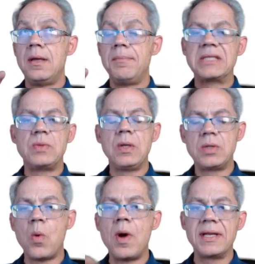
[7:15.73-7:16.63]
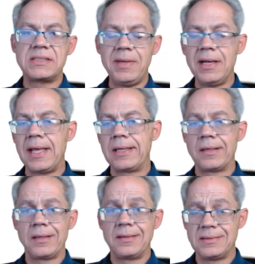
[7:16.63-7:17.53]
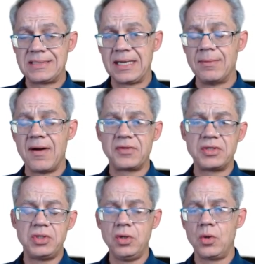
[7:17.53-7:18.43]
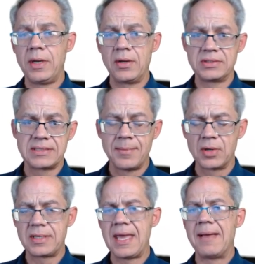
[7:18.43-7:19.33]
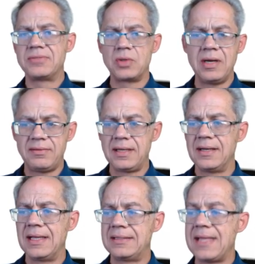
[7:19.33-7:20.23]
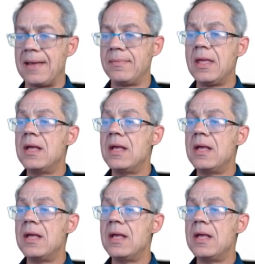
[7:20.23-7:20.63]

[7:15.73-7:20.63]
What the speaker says: Because we don't want it to be like send them off to tutoring or summer camps or anything like that.